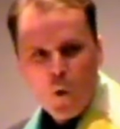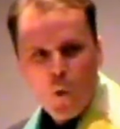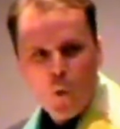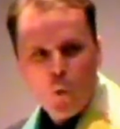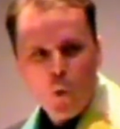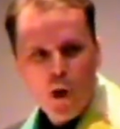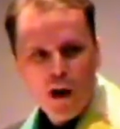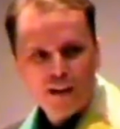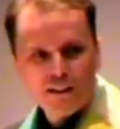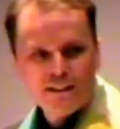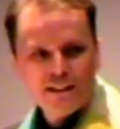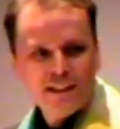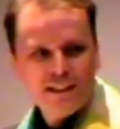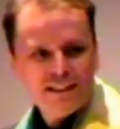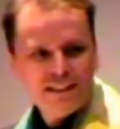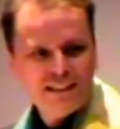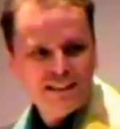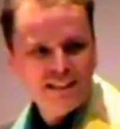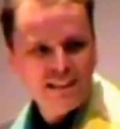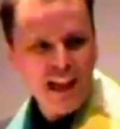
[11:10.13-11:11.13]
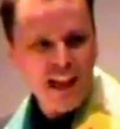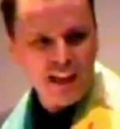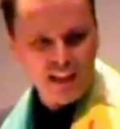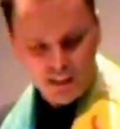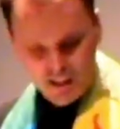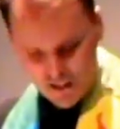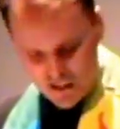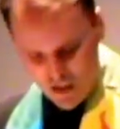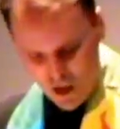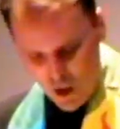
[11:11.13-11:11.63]
What
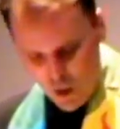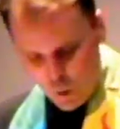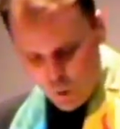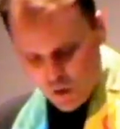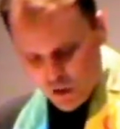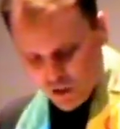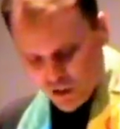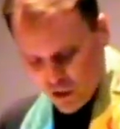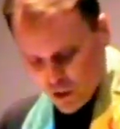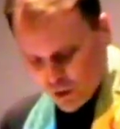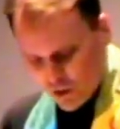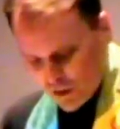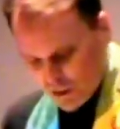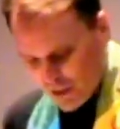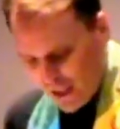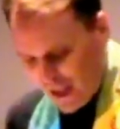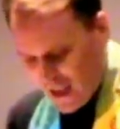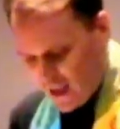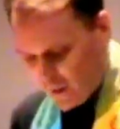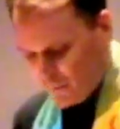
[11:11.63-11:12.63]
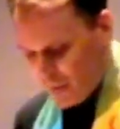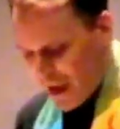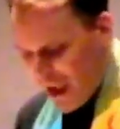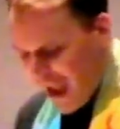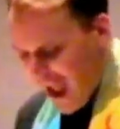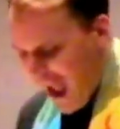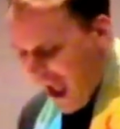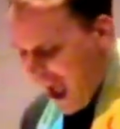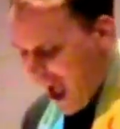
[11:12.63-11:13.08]
stakes will you claim?